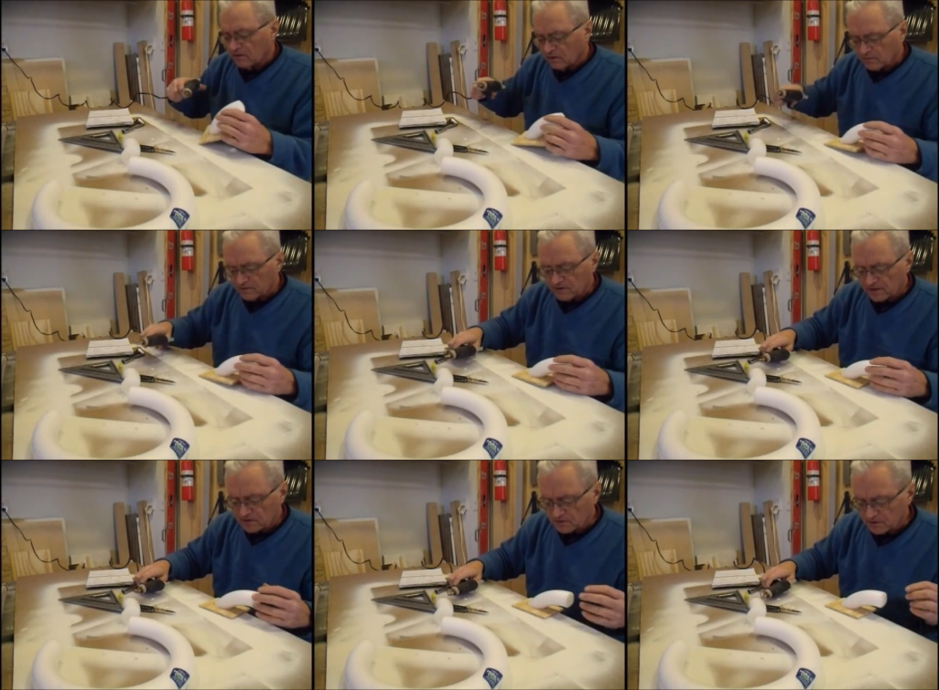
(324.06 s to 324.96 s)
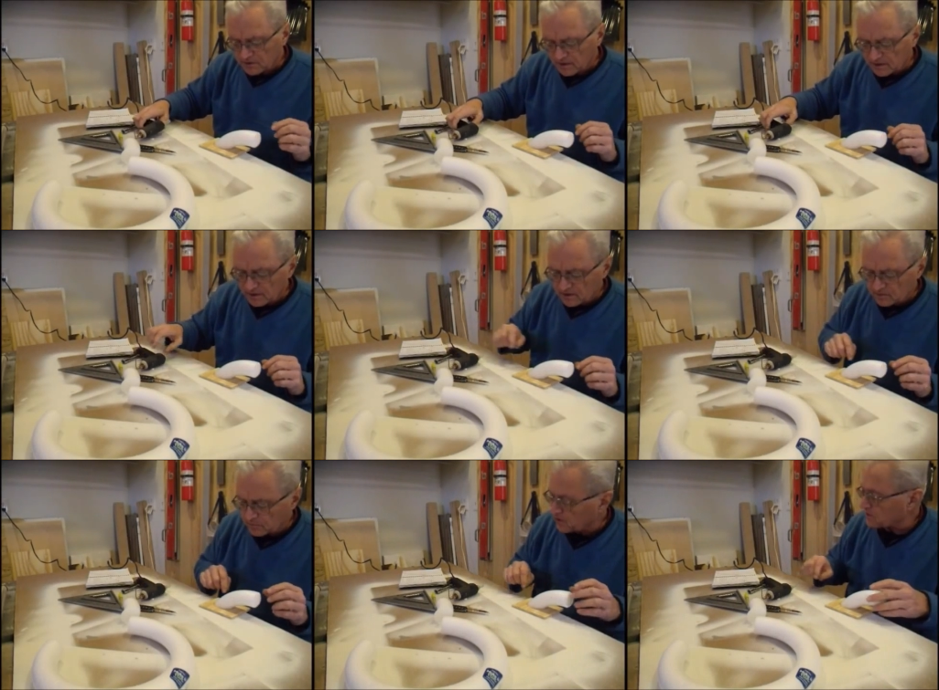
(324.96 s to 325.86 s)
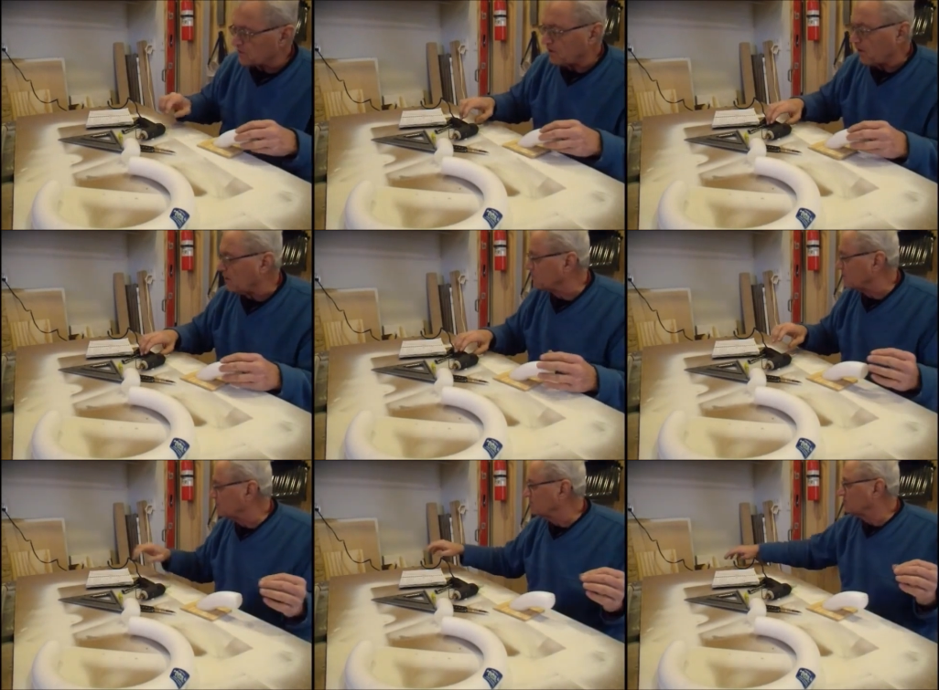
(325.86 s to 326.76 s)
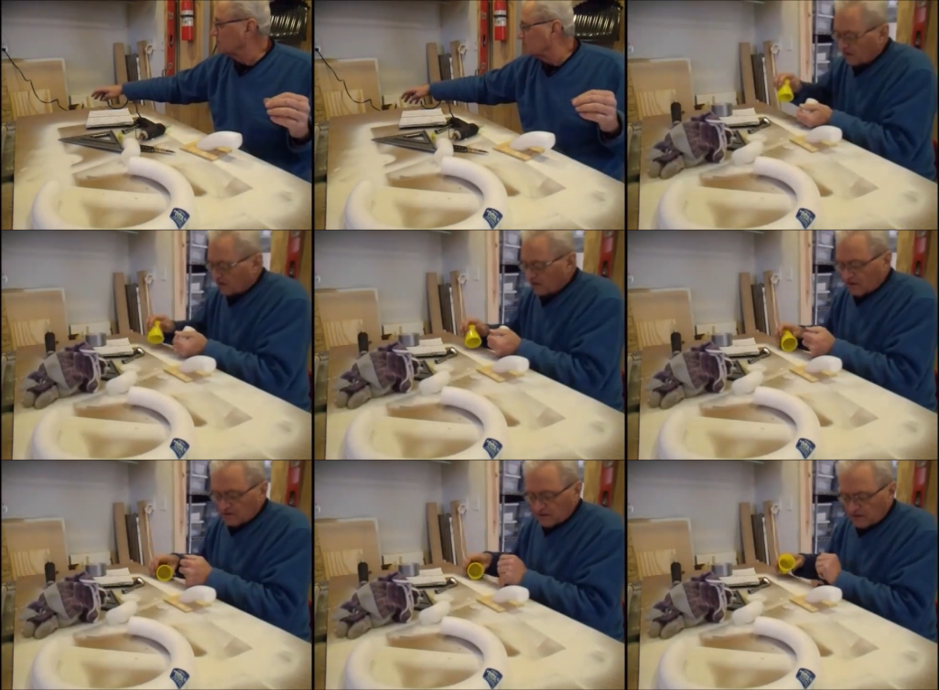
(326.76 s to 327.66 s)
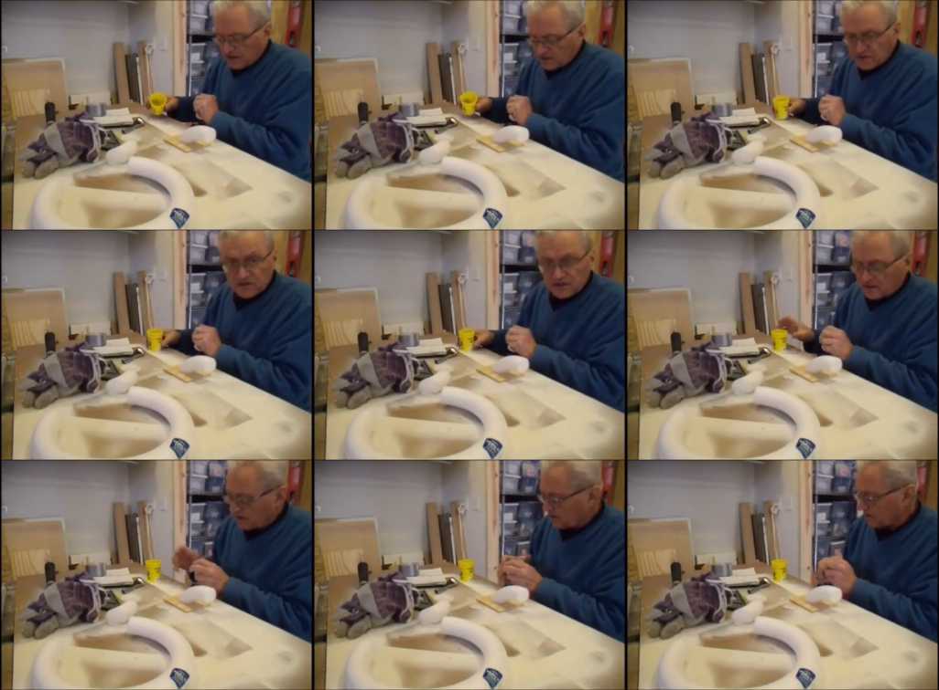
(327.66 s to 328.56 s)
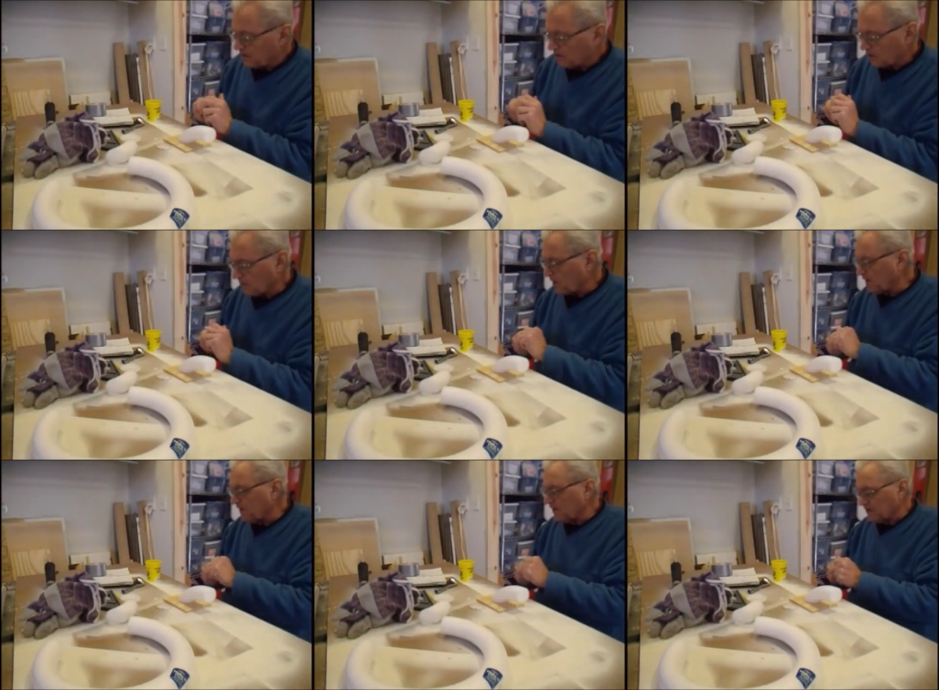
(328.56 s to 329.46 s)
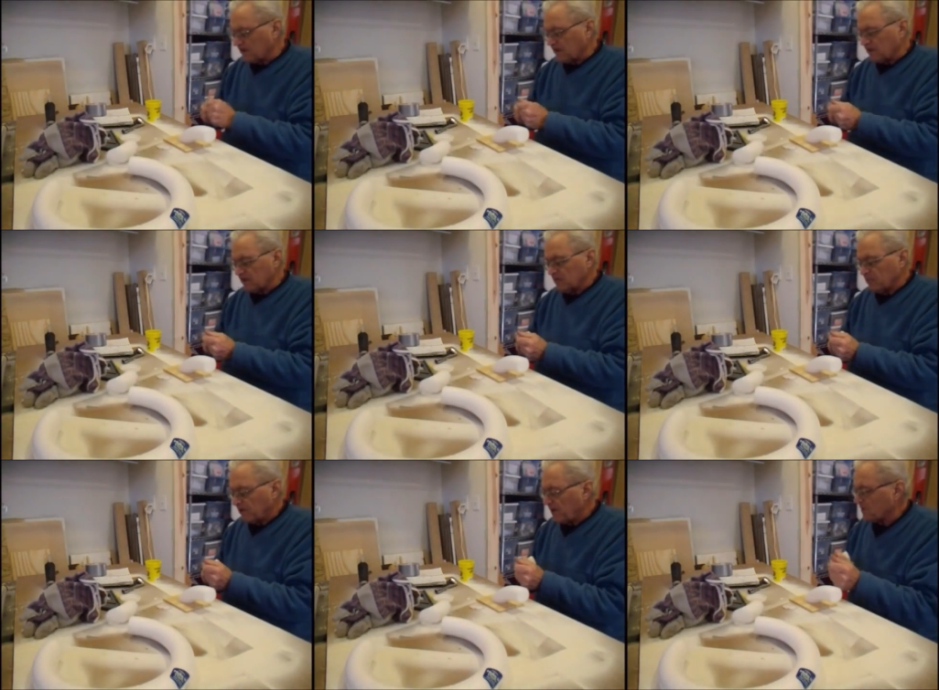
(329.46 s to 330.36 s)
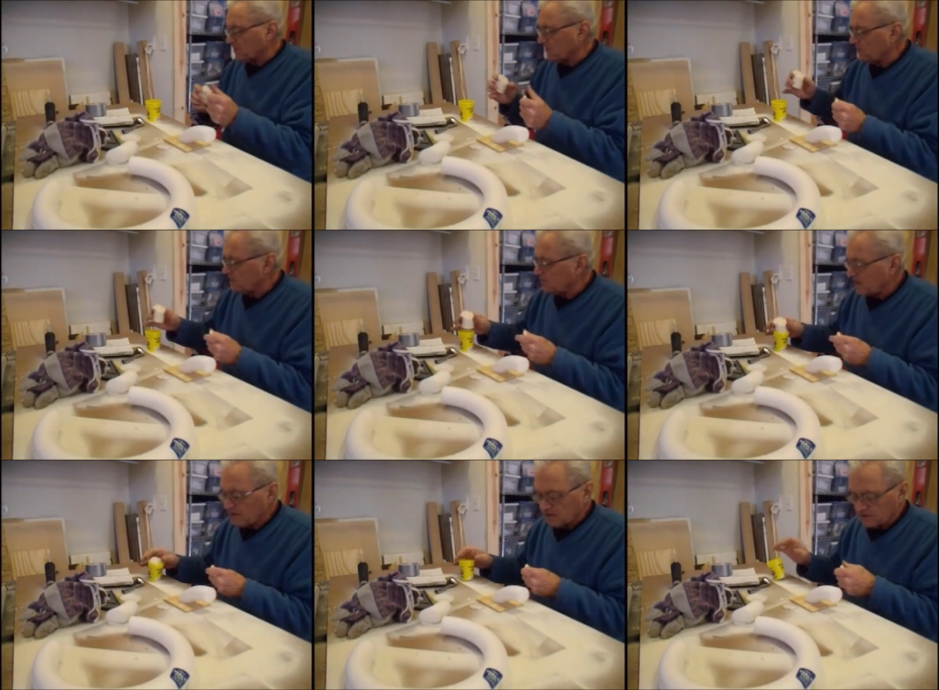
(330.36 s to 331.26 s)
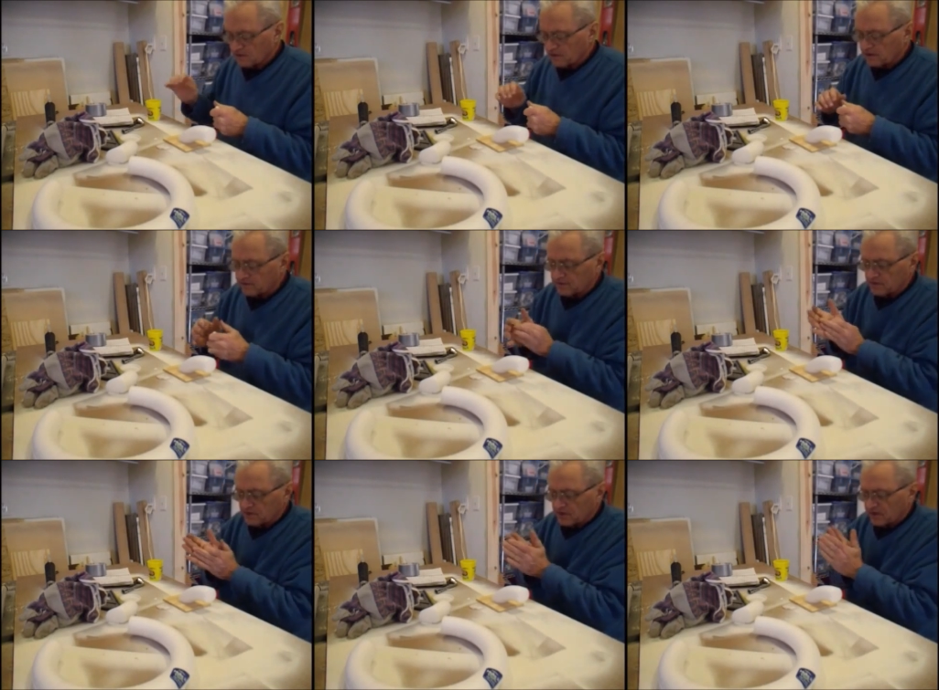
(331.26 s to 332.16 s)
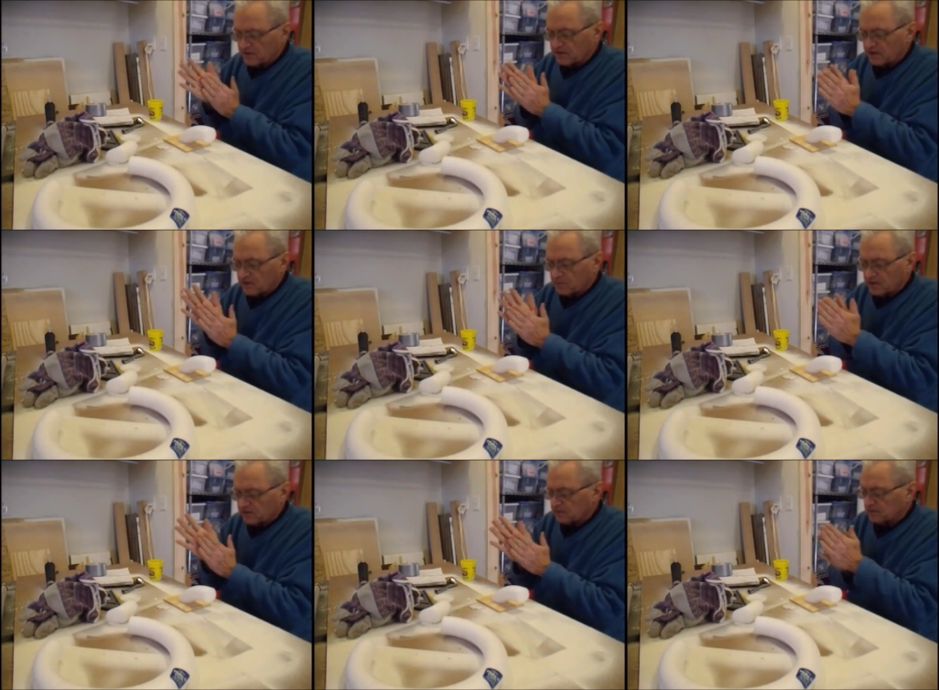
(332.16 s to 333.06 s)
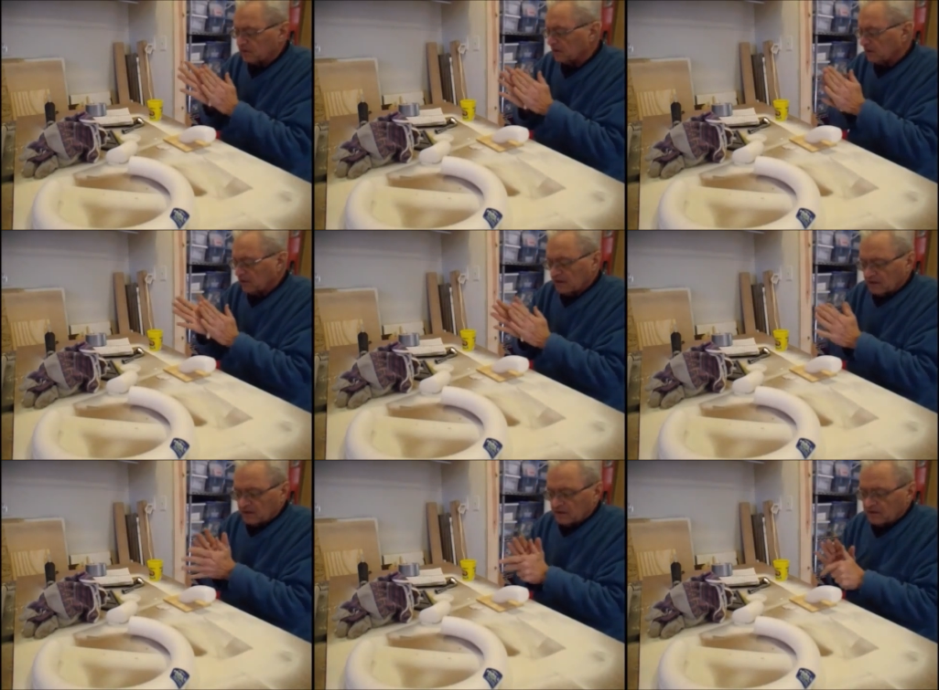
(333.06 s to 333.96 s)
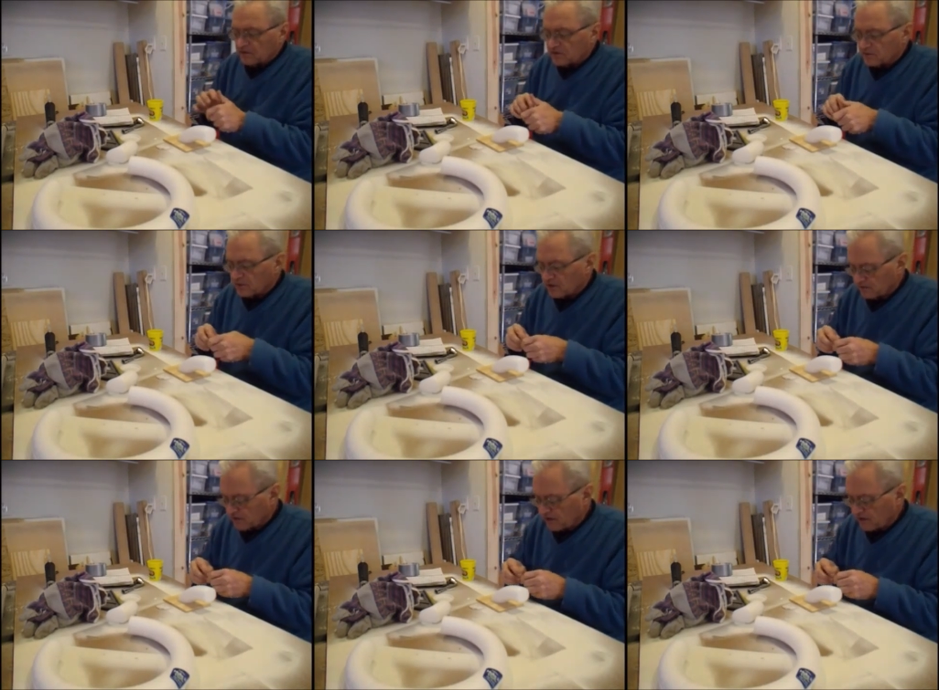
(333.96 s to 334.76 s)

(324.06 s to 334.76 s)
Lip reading: Hopefully not so good that I can't bust it off. So I got it stuck down. Normally I like plasticine modeling clay for this kind of thing, but this is what I've